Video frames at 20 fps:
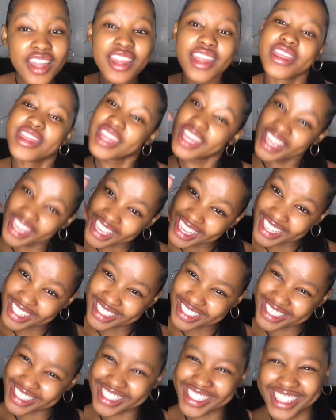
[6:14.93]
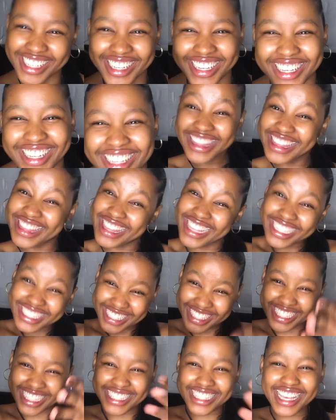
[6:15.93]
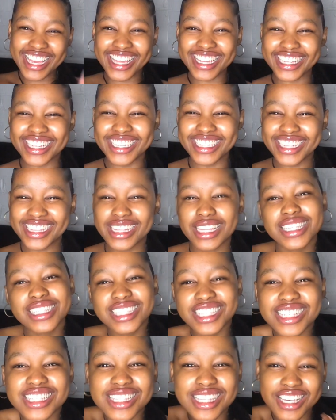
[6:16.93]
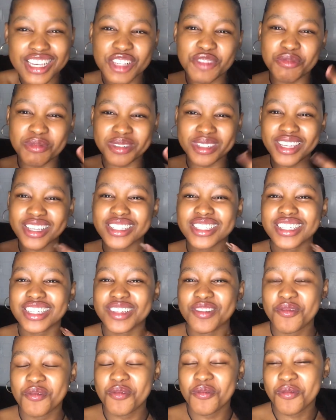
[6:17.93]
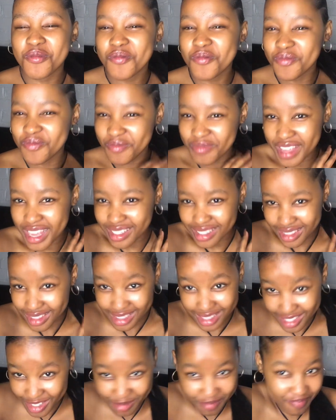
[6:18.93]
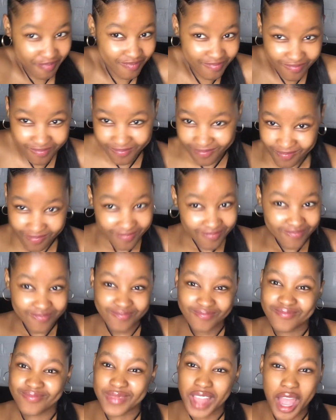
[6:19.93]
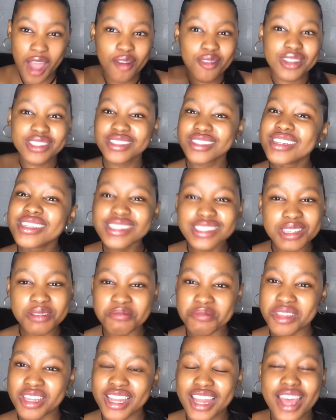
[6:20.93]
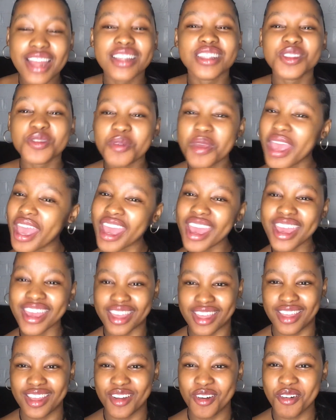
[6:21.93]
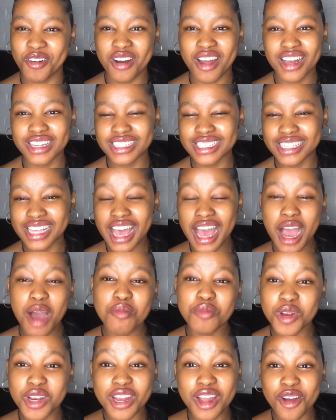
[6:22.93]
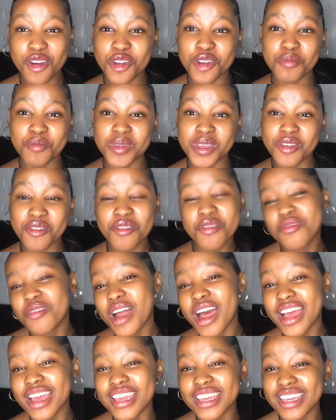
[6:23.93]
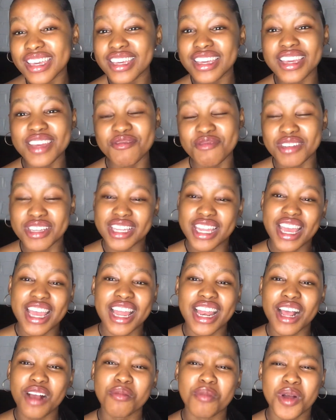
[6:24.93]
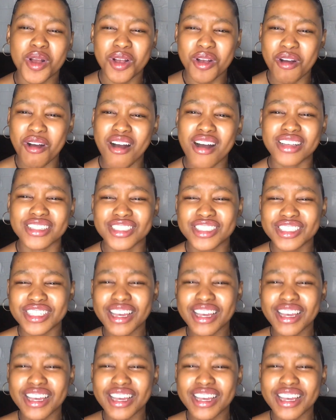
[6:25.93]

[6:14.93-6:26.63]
The thing is, this is it. This is the explanation that I wasn't accepted and it's okay, Aras. I'm not gonna be crying every day, like, oh my gosh.